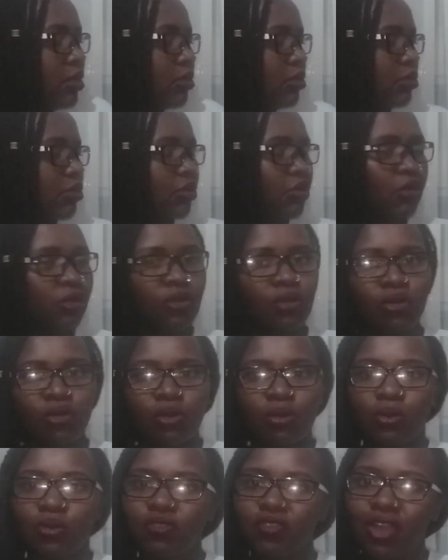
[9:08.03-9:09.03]
So
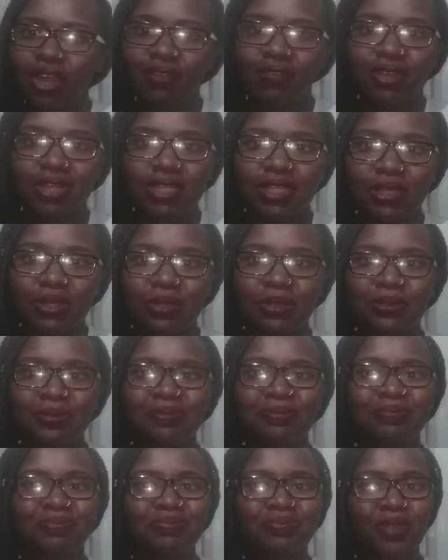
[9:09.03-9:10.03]
we've covered the
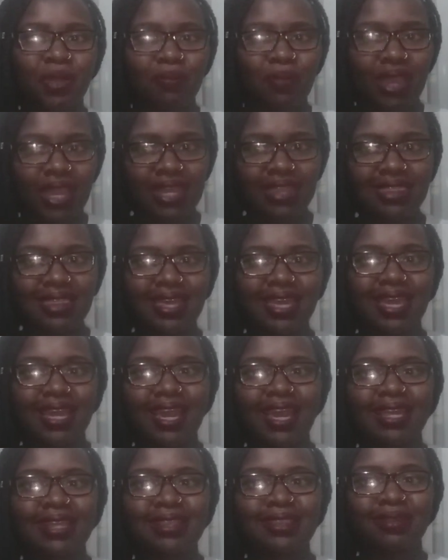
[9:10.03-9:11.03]
bathing
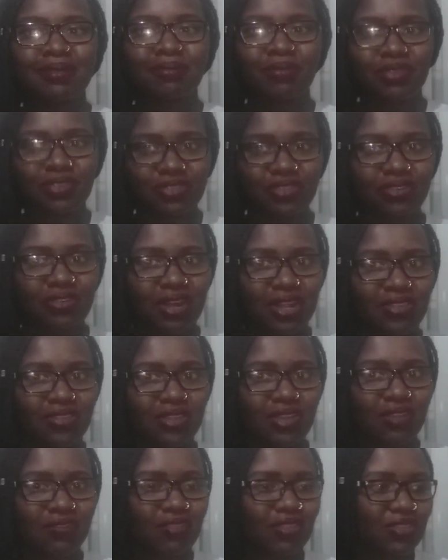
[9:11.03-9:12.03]
and the
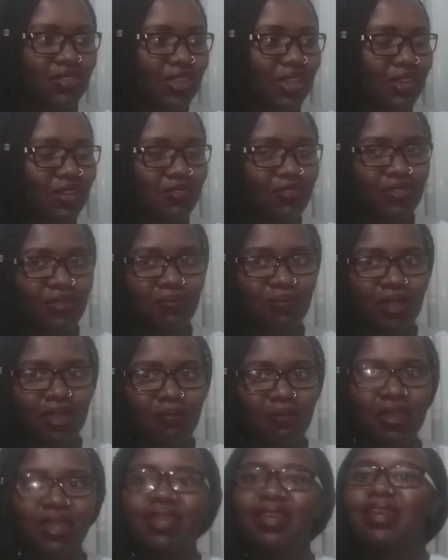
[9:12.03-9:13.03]
moisturizing of the skin of the
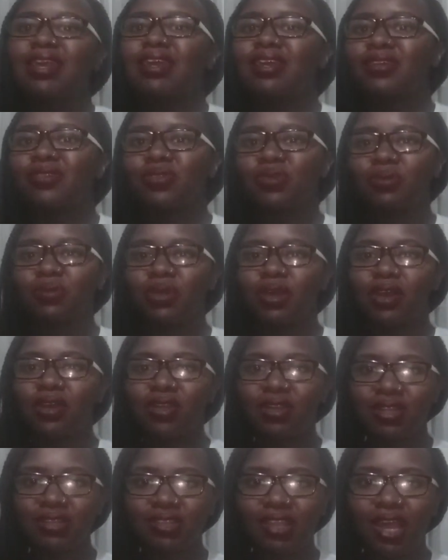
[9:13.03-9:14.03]
baby. So we
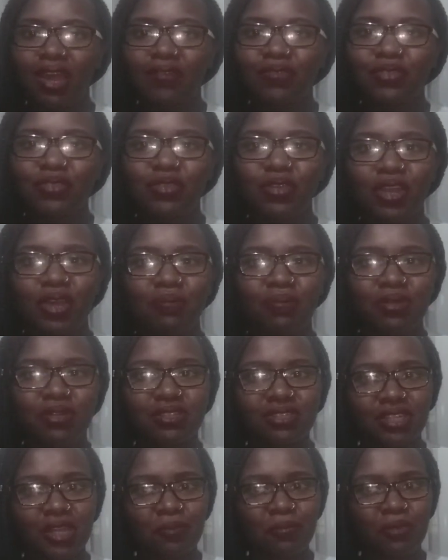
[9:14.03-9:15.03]
always have to talk about
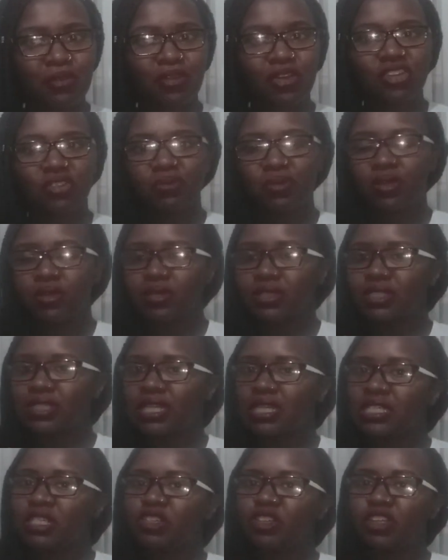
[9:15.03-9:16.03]
nappy rash because
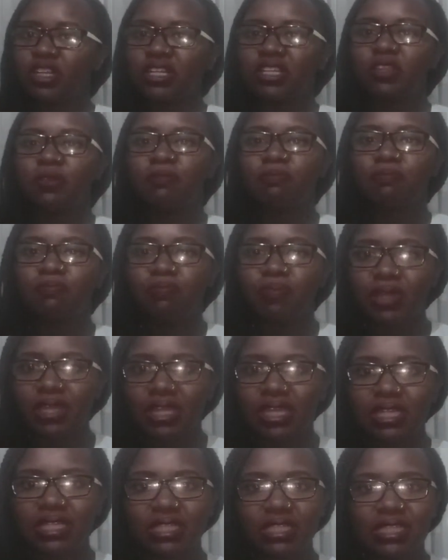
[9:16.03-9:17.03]
that's usually the
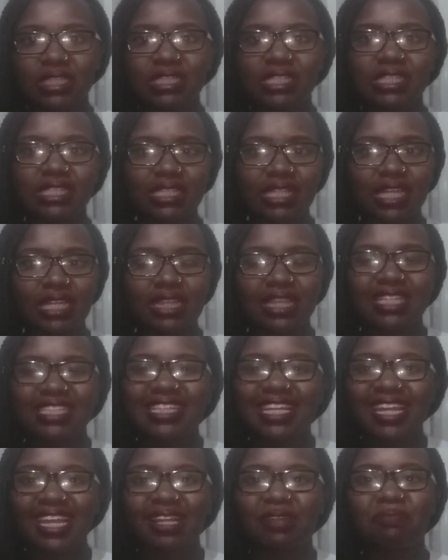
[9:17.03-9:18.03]
biggest, the
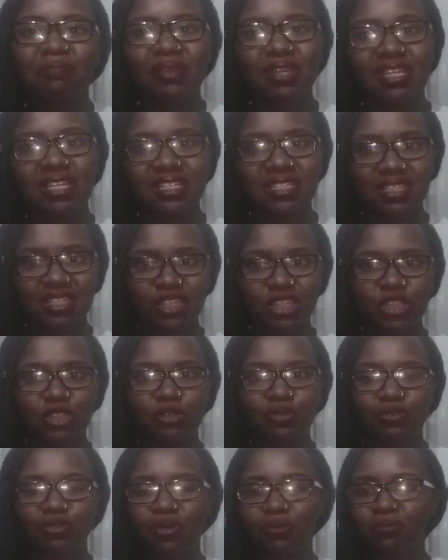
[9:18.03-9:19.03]
second biggest issue
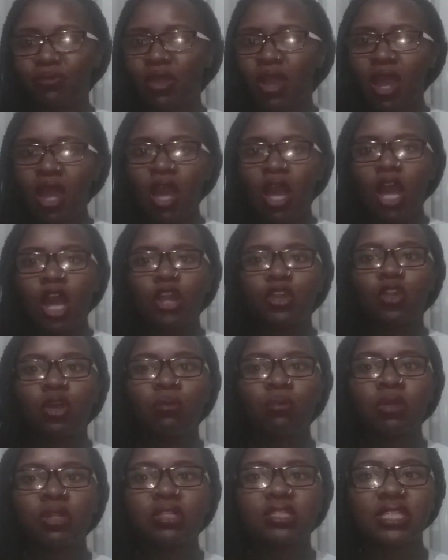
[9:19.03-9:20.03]
from
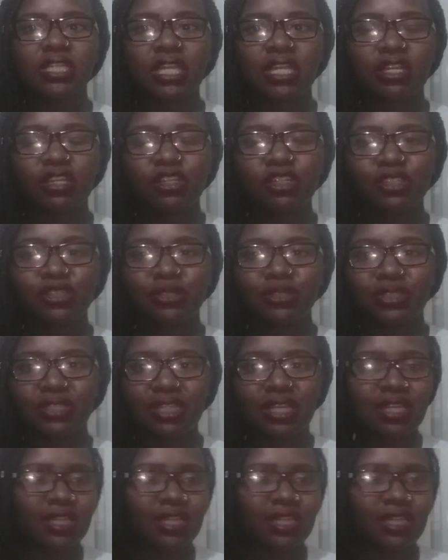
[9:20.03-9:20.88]
normal skin issues.